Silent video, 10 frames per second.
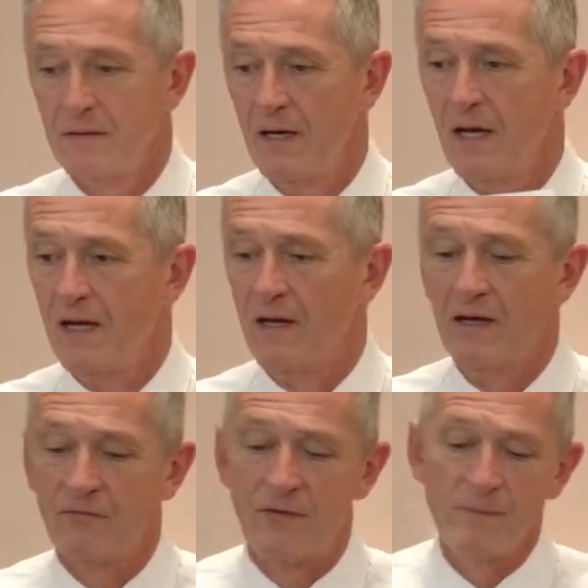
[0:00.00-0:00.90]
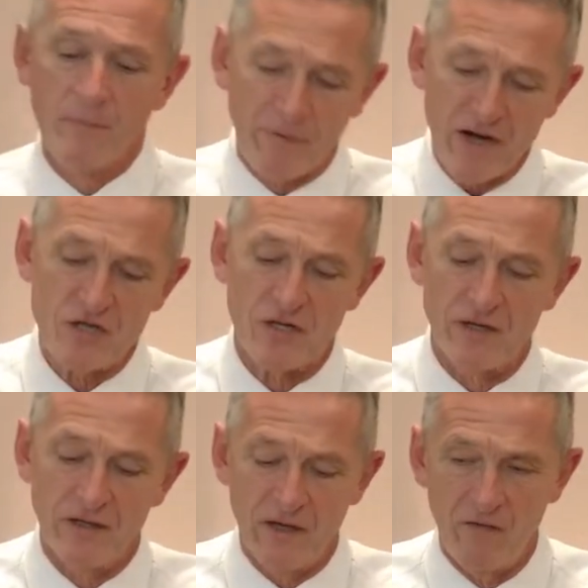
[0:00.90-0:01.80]
uh, from the pressure
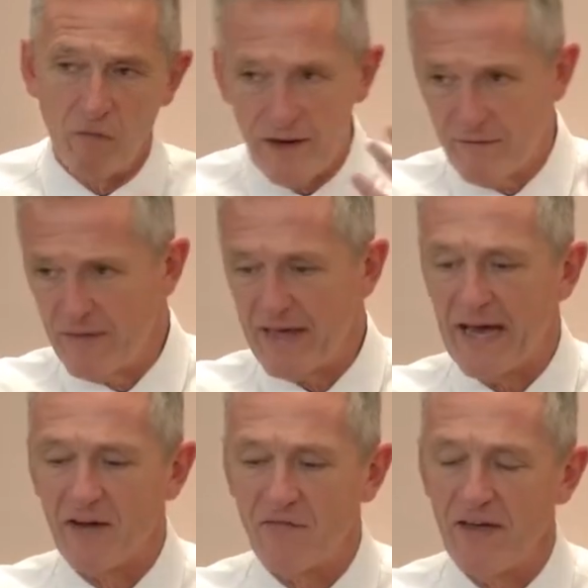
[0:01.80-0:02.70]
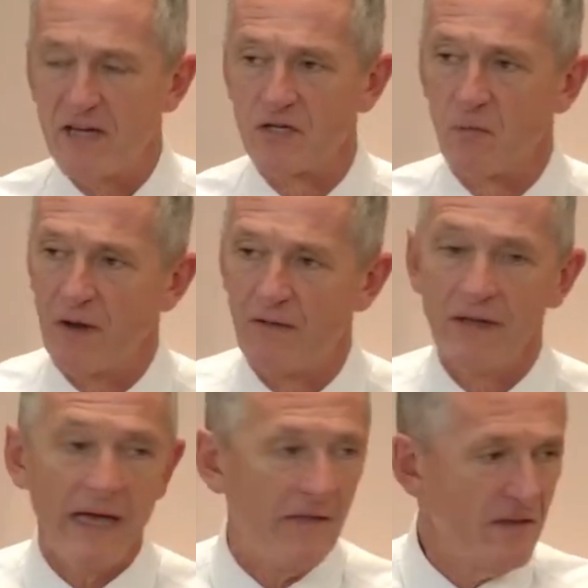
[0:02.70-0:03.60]
of whatever they got to face or whatever.
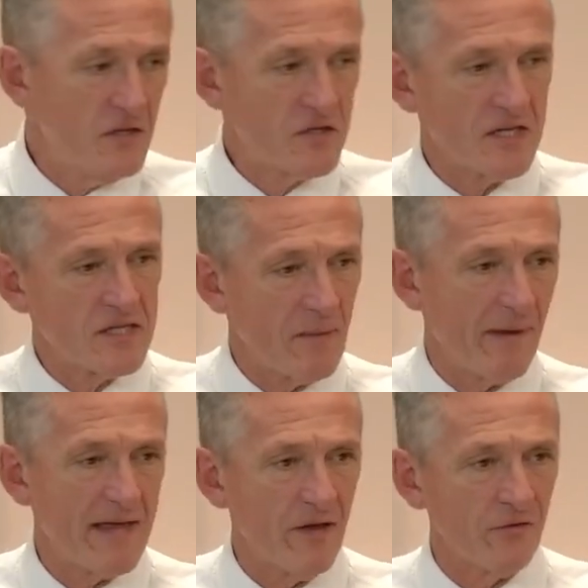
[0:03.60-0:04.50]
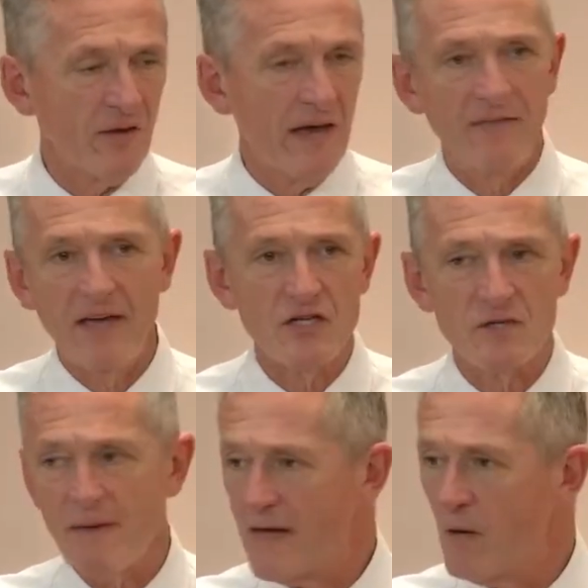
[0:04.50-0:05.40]
And then you see somebody else and they
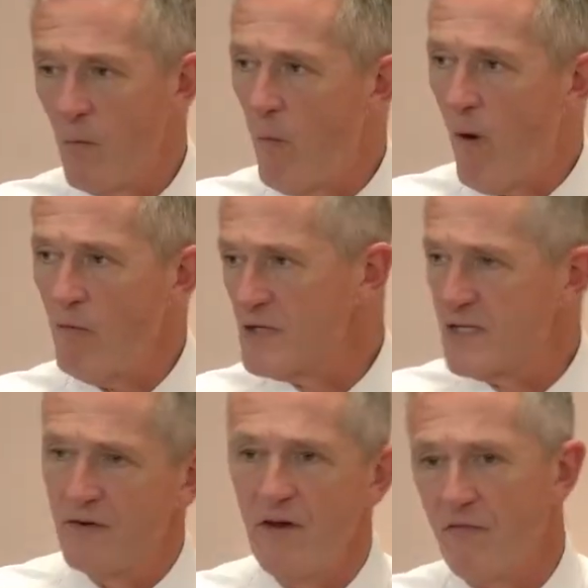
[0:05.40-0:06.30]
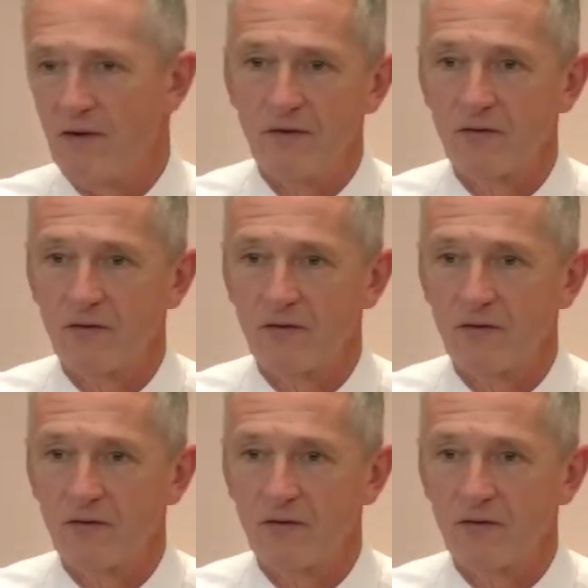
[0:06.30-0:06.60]
just make it. Well, what was the difference?